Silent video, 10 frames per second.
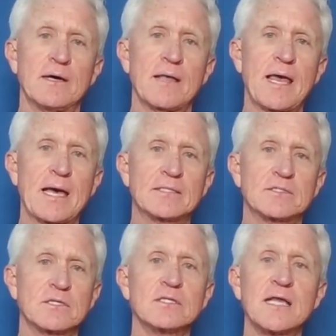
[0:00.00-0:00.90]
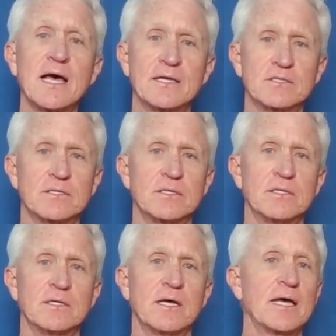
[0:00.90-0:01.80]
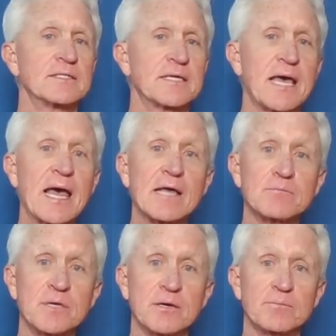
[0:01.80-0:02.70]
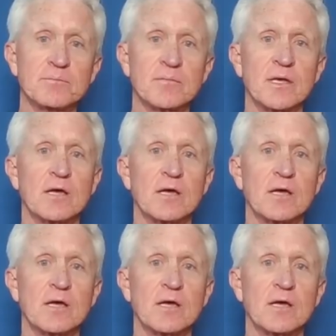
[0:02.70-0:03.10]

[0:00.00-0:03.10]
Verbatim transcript: uh, and lead, and cadmium.